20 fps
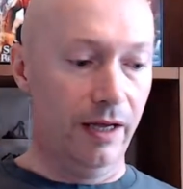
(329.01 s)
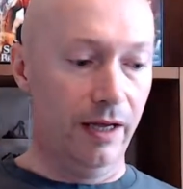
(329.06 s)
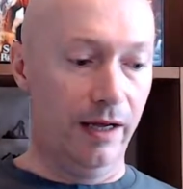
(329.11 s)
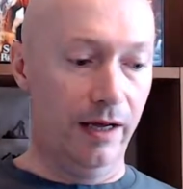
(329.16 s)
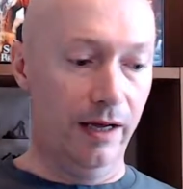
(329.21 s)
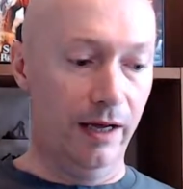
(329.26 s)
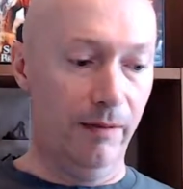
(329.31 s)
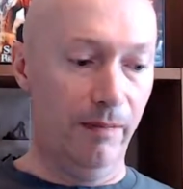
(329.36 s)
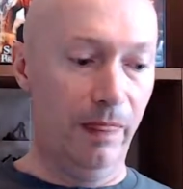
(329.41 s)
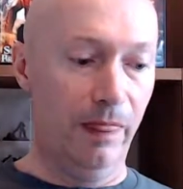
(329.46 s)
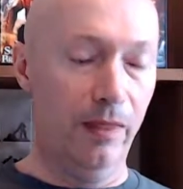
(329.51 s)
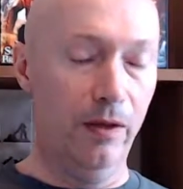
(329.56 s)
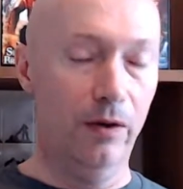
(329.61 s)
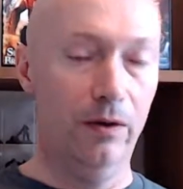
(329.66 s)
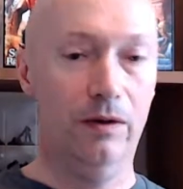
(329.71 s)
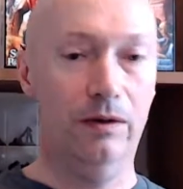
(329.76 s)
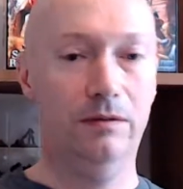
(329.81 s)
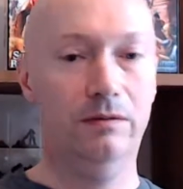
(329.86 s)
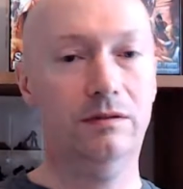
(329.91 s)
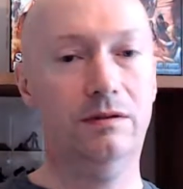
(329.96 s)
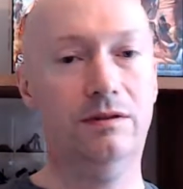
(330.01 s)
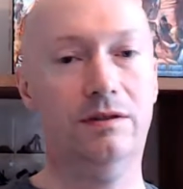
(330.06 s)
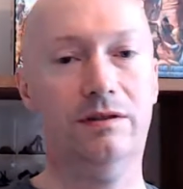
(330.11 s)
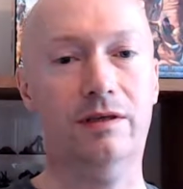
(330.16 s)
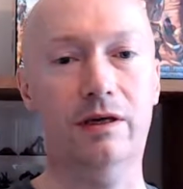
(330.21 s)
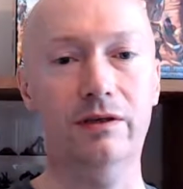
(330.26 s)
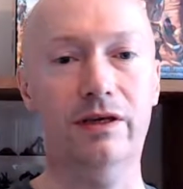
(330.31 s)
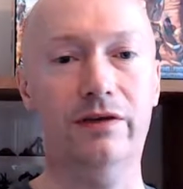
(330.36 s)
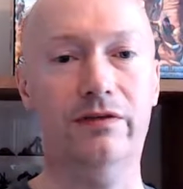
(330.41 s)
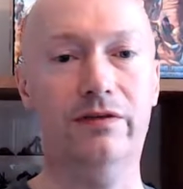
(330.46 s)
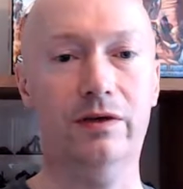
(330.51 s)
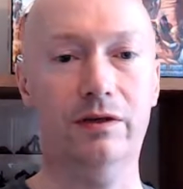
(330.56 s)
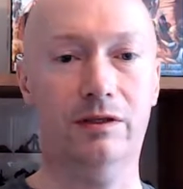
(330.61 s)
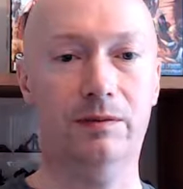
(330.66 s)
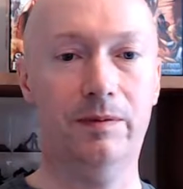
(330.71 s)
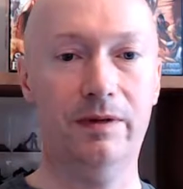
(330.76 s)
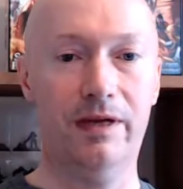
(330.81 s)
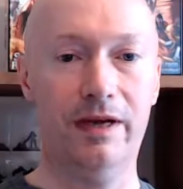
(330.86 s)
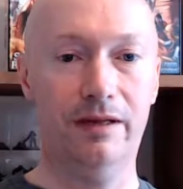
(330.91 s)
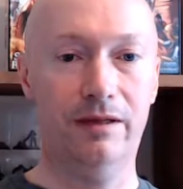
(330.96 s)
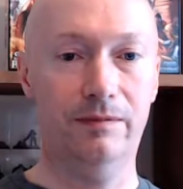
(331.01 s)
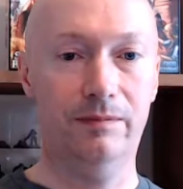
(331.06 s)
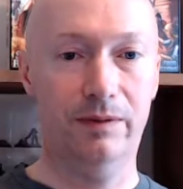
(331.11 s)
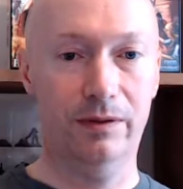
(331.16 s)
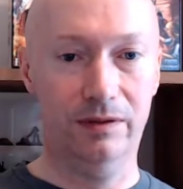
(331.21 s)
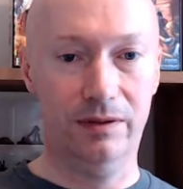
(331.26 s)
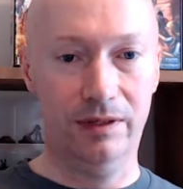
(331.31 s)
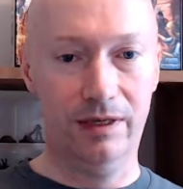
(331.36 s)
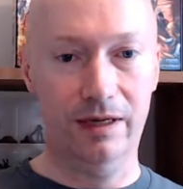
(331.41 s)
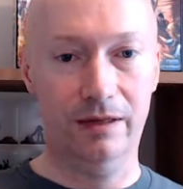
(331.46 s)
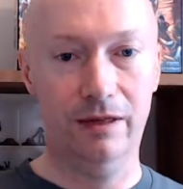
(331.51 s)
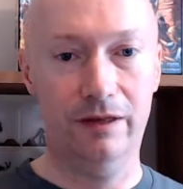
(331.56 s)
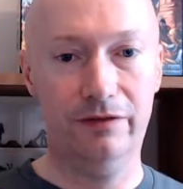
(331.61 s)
Not so difficult to put together.